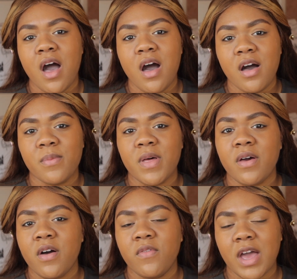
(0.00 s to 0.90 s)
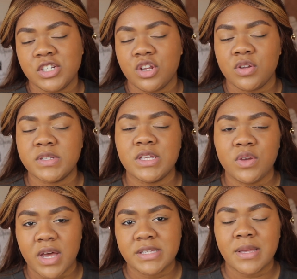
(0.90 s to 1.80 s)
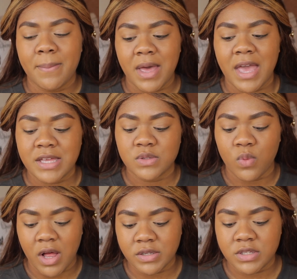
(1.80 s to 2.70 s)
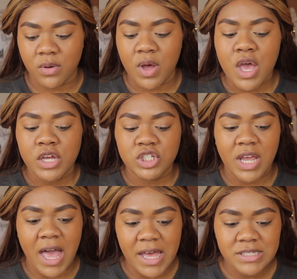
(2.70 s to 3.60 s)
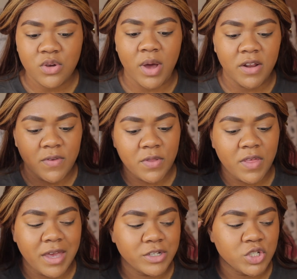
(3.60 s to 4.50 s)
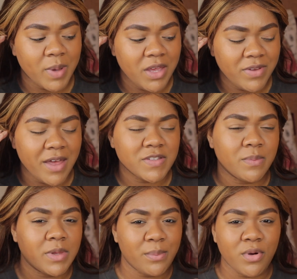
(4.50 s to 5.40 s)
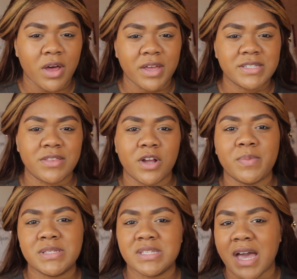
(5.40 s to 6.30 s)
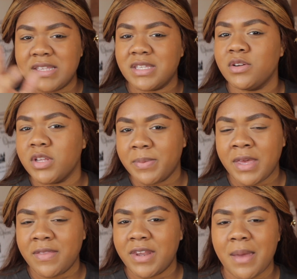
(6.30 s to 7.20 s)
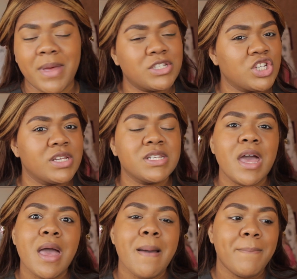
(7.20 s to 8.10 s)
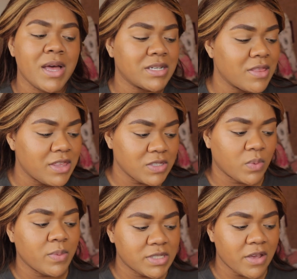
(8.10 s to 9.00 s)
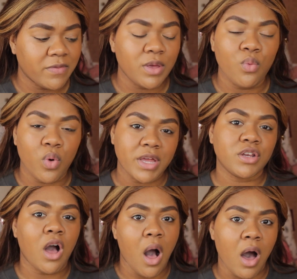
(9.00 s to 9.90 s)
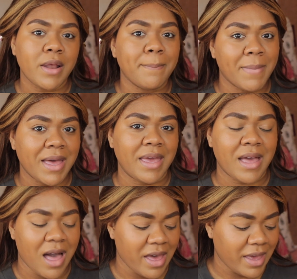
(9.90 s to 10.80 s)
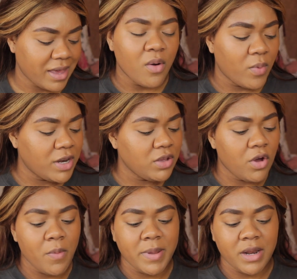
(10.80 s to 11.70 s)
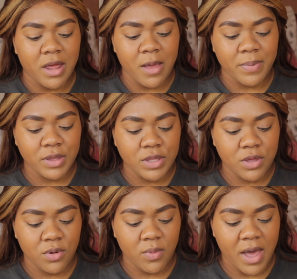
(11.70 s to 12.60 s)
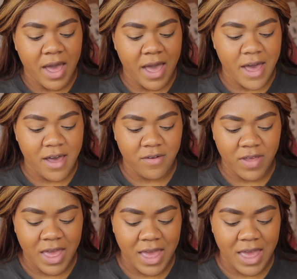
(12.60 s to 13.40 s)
of eyeshadows that you guys can buy as well. So she has quite a few things. She might even have some lip products in there besides the little lip kit that I mentioned, but this one was definitely what caught my eye. When you open it up, you have